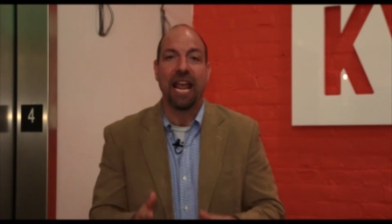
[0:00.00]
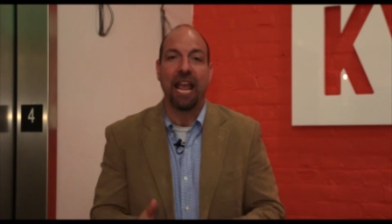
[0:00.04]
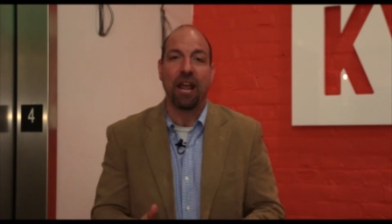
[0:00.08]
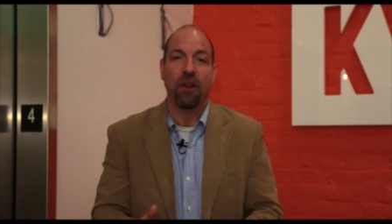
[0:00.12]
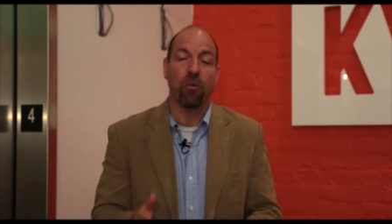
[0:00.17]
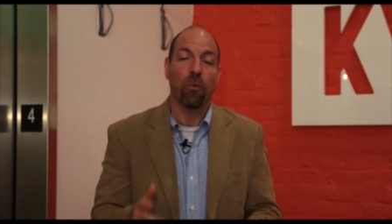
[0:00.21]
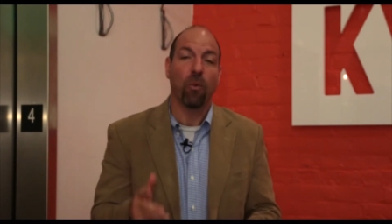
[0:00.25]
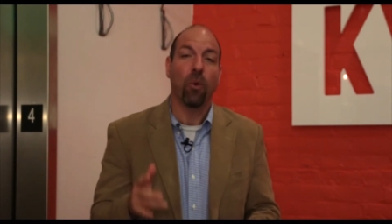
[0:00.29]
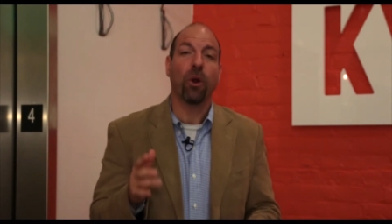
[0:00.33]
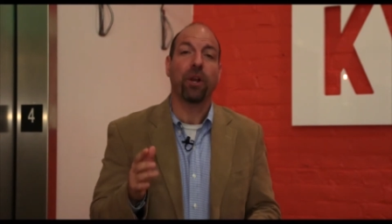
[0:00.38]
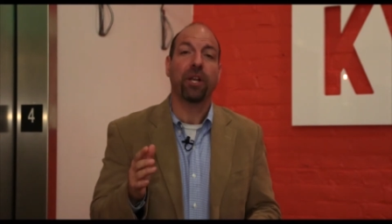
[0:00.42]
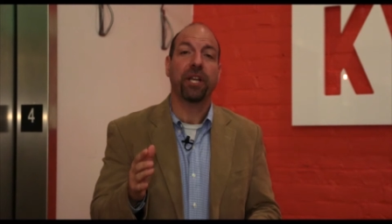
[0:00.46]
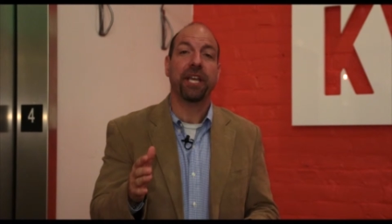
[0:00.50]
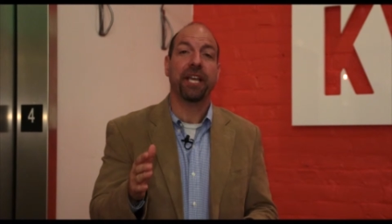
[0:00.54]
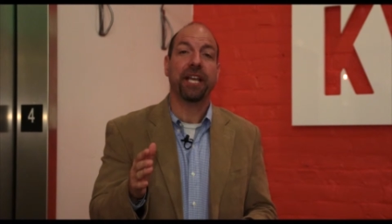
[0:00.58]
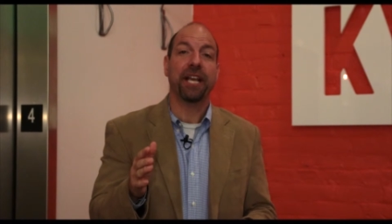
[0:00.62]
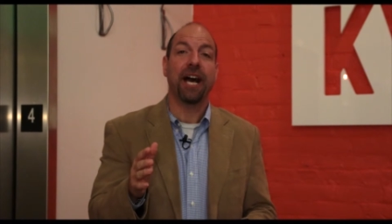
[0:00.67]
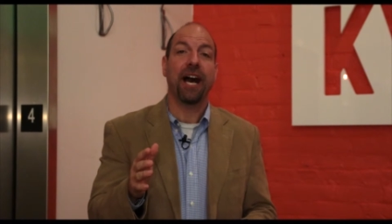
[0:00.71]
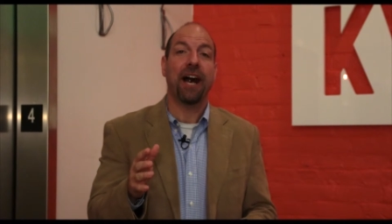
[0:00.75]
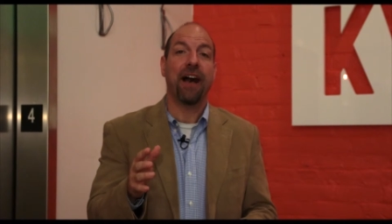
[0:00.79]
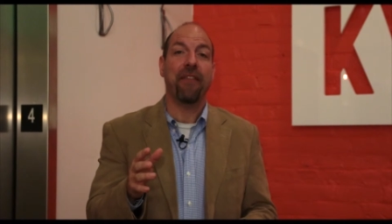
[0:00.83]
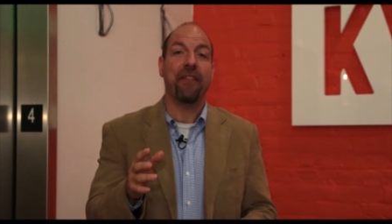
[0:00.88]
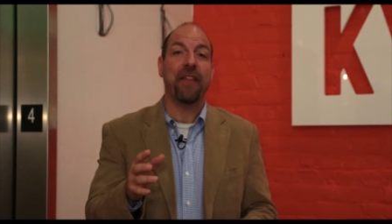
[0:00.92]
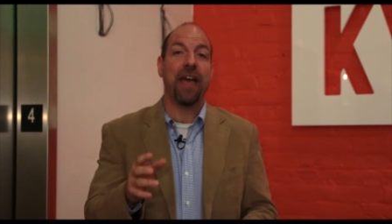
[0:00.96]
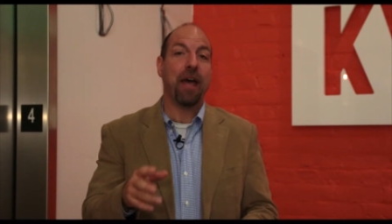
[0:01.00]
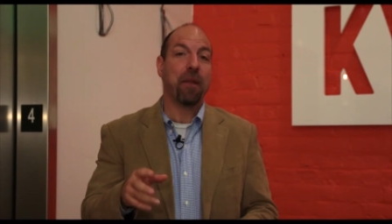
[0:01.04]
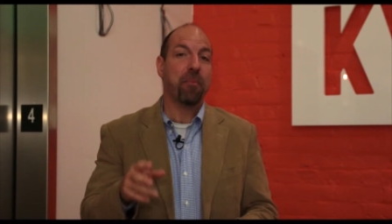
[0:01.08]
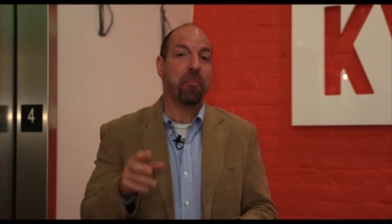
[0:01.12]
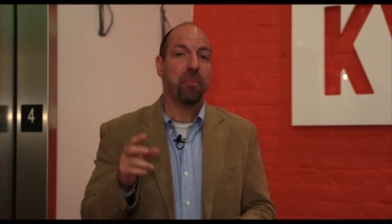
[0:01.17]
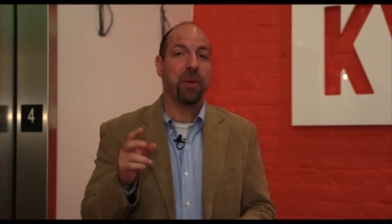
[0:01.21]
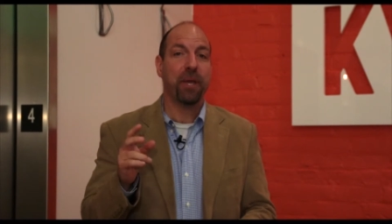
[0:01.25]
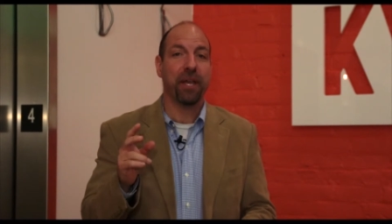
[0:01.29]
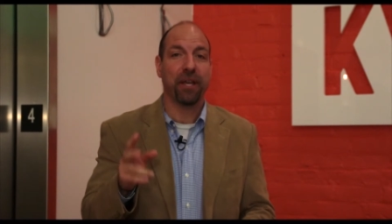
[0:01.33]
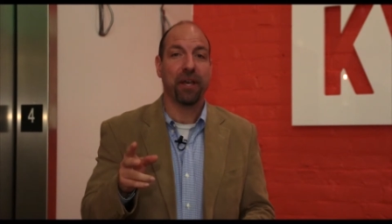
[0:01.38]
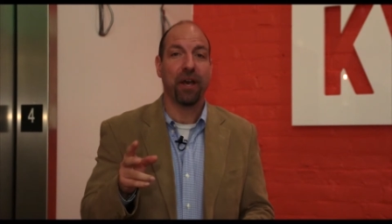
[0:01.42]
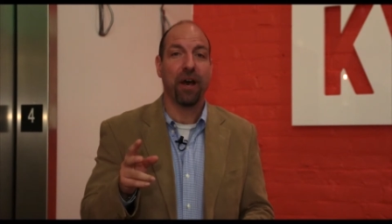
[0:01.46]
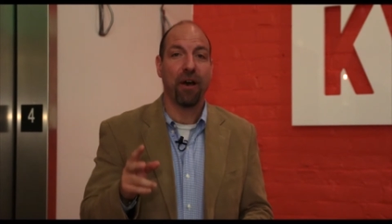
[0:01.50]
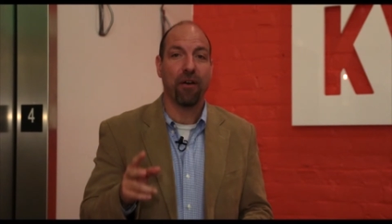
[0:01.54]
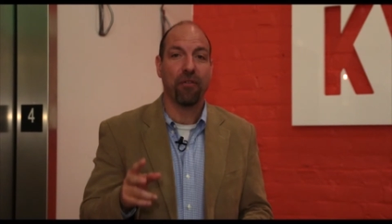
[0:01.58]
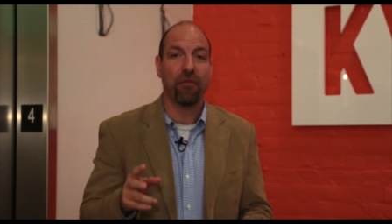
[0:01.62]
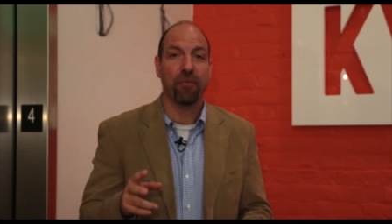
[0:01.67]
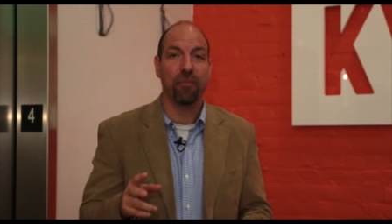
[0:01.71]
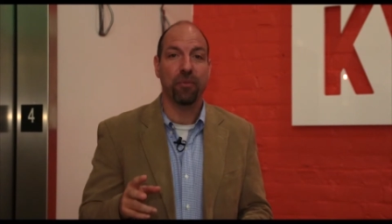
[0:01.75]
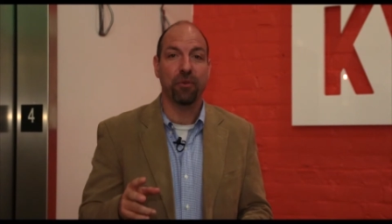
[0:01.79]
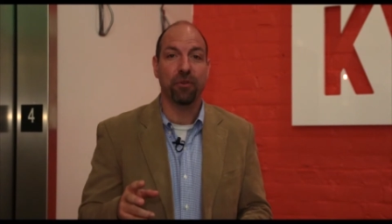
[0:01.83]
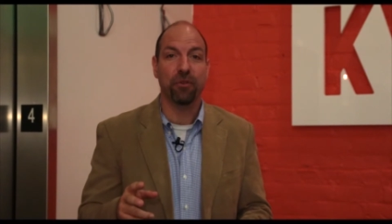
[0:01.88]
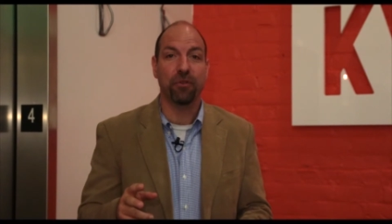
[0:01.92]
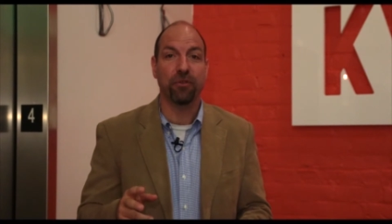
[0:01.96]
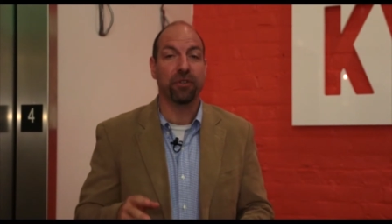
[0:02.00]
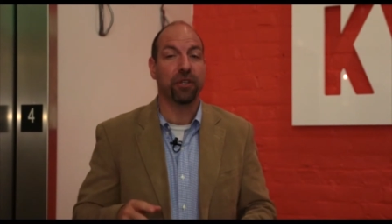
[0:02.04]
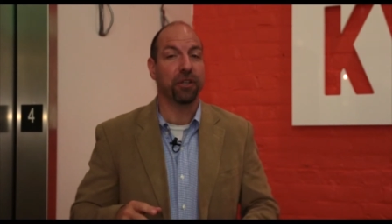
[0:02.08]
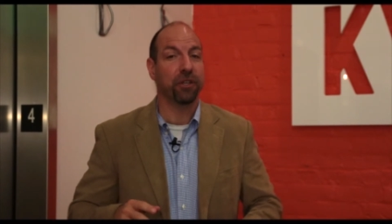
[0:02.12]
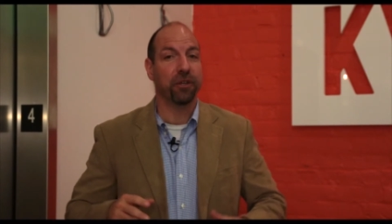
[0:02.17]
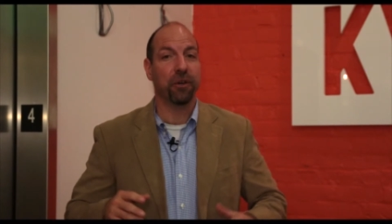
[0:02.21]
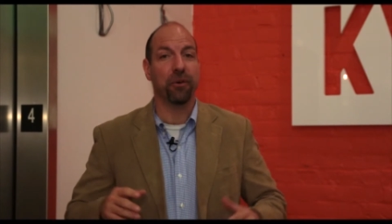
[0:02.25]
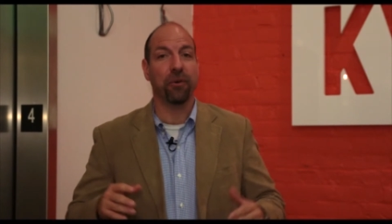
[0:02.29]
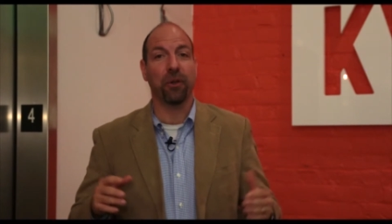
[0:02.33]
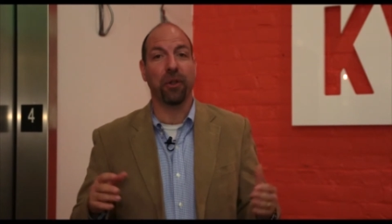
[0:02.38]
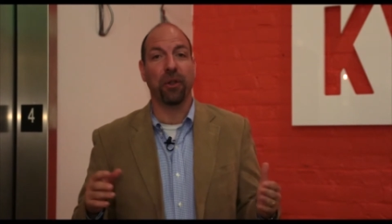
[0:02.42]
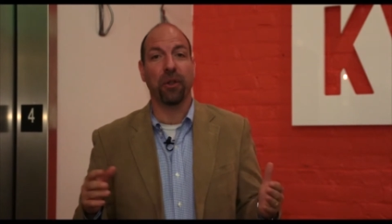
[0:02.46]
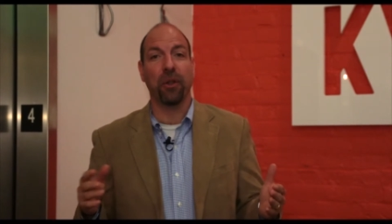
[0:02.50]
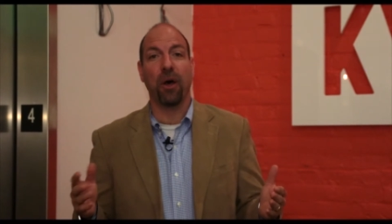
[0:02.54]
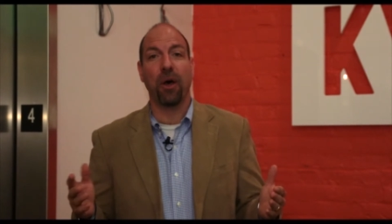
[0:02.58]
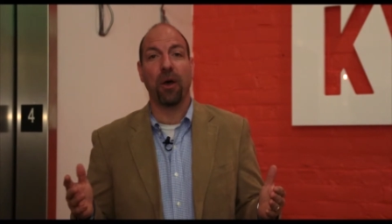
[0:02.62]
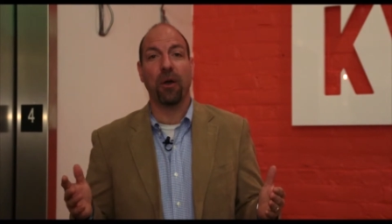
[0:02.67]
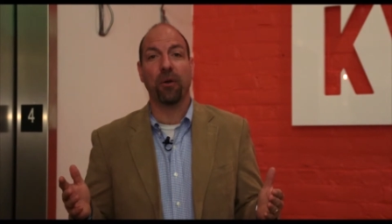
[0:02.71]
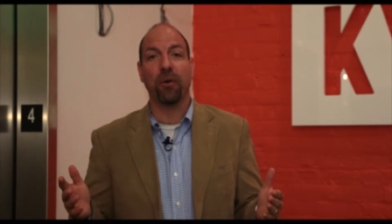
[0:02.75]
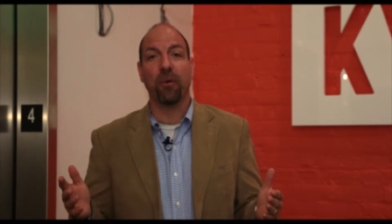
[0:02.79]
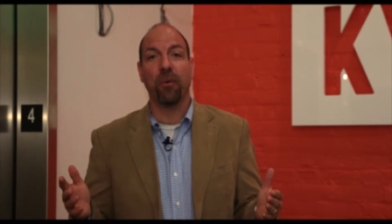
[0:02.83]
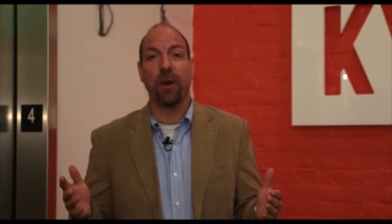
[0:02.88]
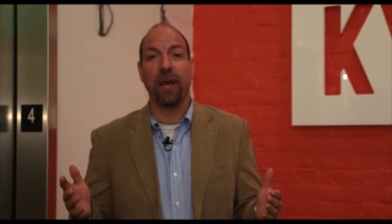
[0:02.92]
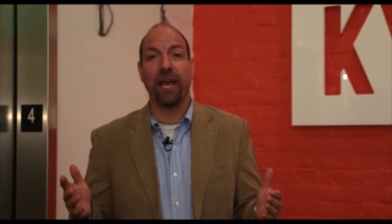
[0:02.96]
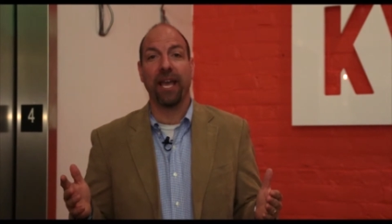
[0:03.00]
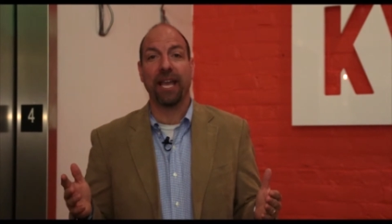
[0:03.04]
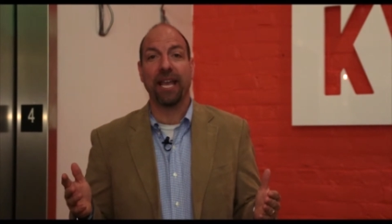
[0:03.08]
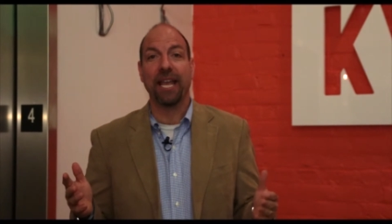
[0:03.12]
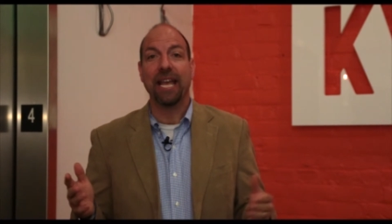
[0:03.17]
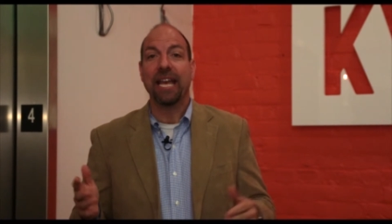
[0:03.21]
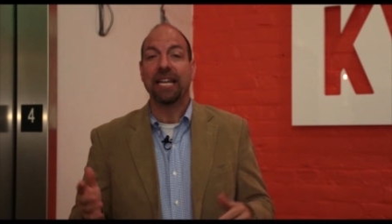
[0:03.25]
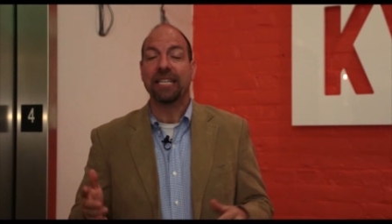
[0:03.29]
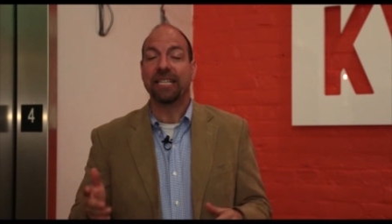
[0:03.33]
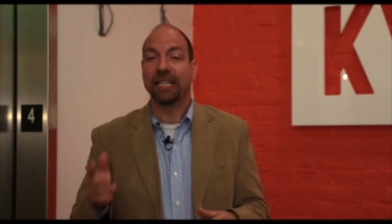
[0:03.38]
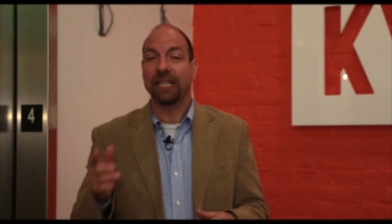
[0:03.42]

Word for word: And working on that pickoff move can go a long way